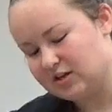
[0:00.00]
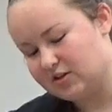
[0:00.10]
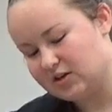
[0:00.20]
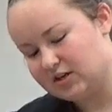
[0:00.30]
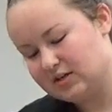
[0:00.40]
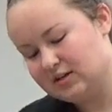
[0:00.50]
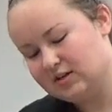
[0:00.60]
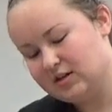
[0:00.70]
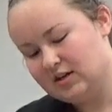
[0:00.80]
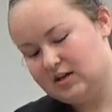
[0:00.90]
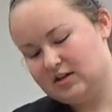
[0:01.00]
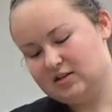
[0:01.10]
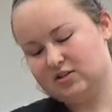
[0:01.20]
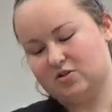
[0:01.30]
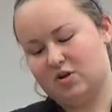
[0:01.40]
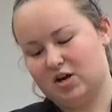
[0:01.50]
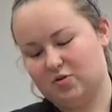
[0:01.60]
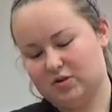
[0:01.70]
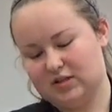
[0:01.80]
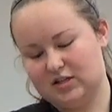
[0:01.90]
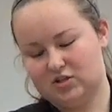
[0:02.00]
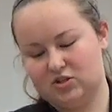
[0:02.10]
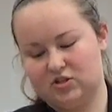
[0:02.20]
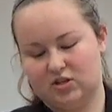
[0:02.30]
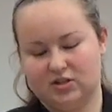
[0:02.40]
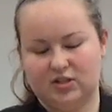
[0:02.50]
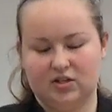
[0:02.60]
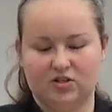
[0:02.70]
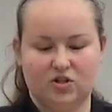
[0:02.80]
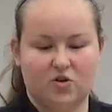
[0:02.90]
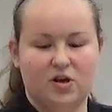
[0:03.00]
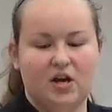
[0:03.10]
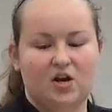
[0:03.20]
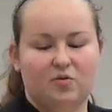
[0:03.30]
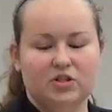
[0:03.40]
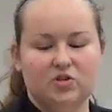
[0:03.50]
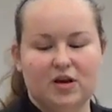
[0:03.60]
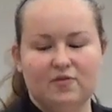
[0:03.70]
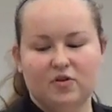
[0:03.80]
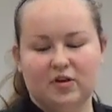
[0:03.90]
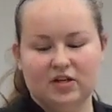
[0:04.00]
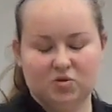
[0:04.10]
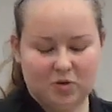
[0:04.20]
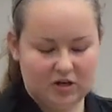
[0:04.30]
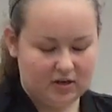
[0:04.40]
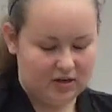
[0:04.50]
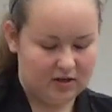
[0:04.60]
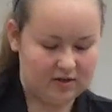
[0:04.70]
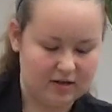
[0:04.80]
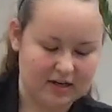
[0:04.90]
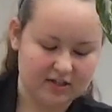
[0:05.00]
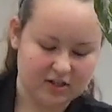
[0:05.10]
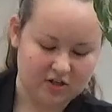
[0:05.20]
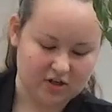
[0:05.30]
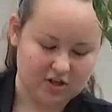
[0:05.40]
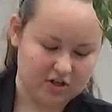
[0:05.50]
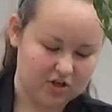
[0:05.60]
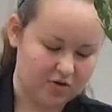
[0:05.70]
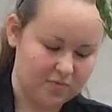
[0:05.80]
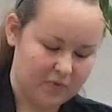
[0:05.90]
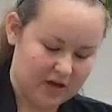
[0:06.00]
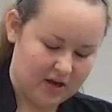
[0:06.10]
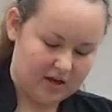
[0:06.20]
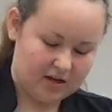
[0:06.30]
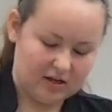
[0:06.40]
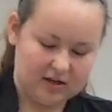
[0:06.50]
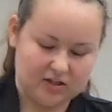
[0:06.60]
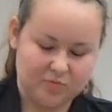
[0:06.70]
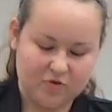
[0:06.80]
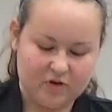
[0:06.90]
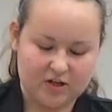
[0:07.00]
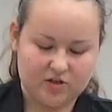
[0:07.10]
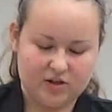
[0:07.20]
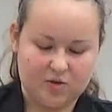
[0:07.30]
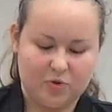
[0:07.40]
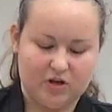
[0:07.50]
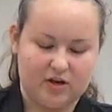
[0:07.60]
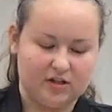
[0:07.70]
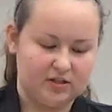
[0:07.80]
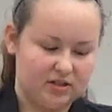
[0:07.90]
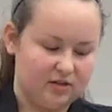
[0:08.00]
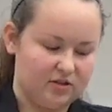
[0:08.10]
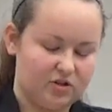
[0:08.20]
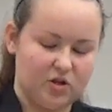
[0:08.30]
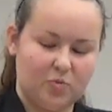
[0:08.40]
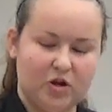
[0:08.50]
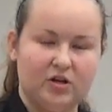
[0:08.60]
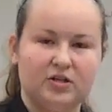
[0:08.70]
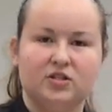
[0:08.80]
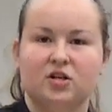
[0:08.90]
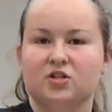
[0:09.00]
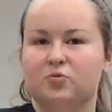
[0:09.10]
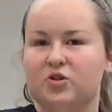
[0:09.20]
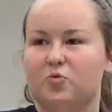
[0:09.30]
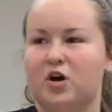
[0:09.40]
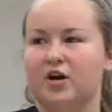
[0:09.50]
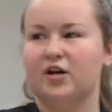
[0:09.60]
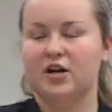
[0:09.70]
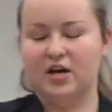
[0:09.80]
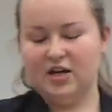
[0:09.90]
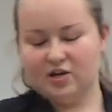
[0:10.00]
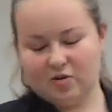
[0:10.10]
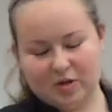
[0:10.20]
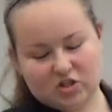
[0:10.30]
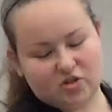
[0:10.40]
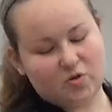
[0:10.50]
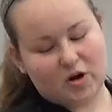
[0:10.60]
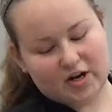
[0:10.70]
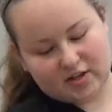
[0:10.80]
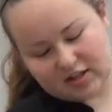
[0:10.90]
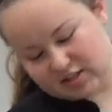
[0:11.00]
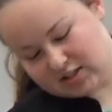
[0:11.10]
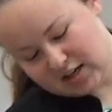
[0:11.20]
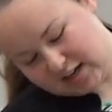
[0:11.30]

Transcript: it look so awkward that it just starts there. So once you have your arrangement, the next thing you're going to do is move on to the appearance. So the appearance starts with the water. You want to make sure the water looks